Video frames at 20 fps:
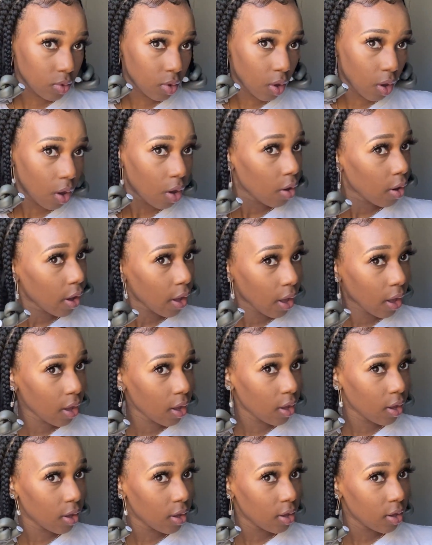
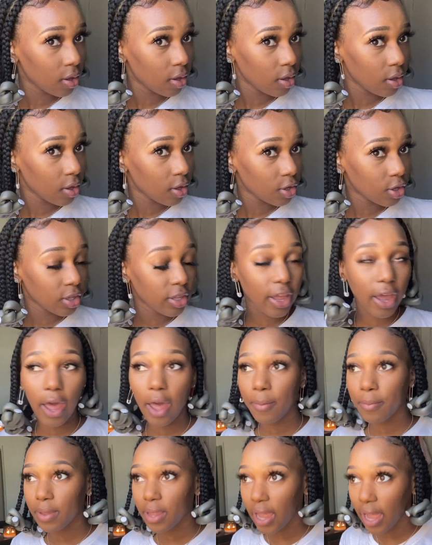Okay.
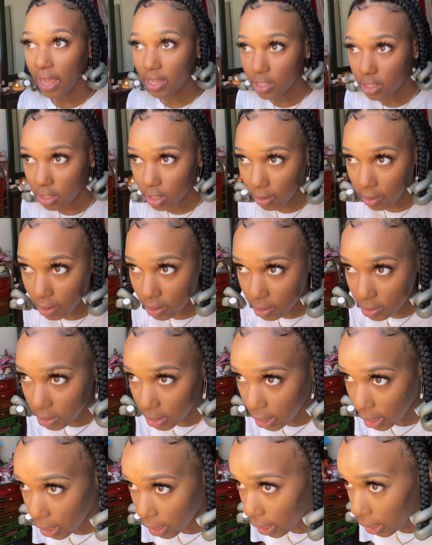I mean, I just don't
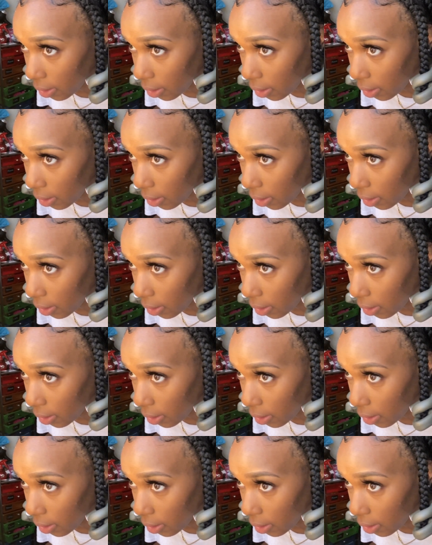understand.